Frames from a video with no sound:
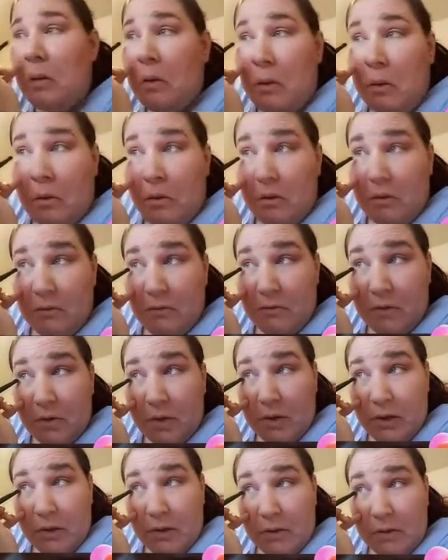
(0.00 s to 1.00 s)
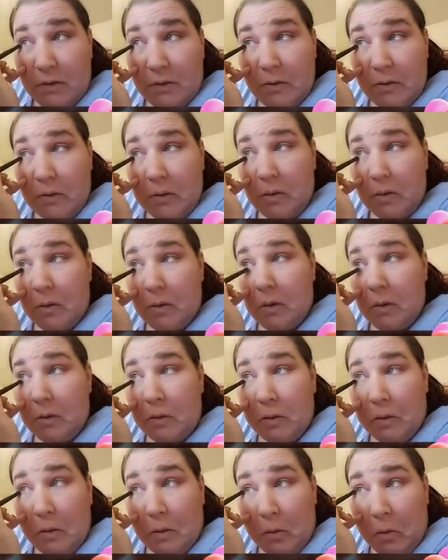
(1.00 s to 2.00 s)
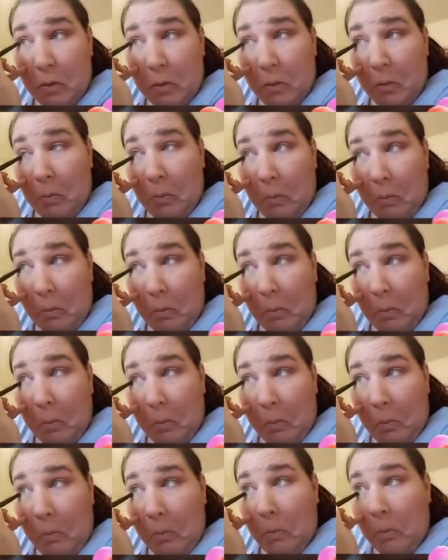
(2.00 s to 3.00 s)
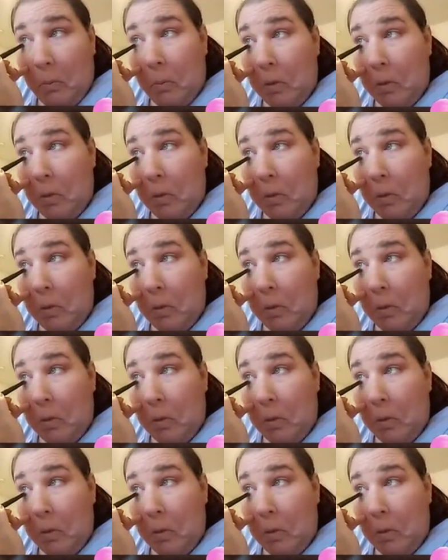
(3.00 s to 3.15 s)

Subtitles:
This is pretty much just,